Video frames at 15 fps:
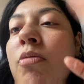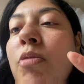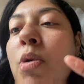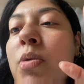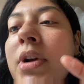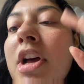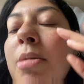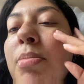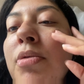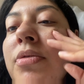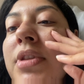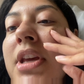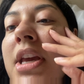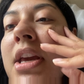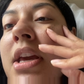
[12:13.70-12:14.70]
wrote a couple
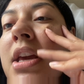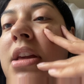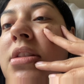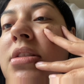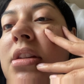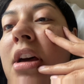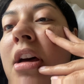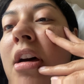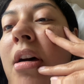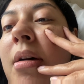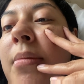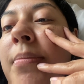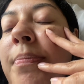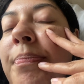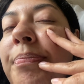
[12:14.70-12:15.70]
things.
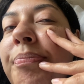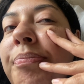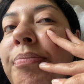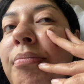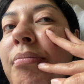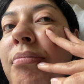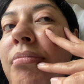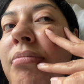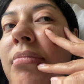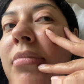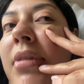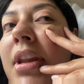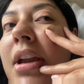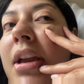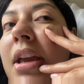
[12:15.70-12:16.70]
Um,
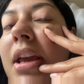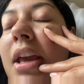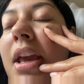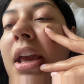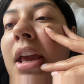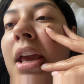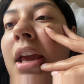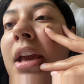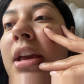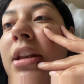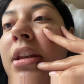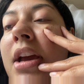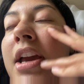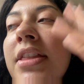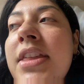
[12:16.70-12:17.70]

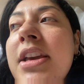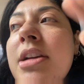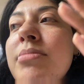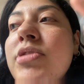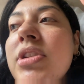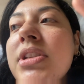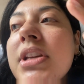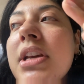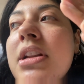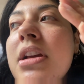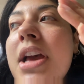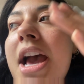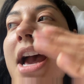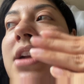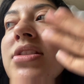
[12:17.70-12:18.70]
and I think I'm just going to,
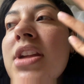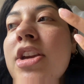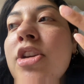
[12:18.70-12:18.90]
as I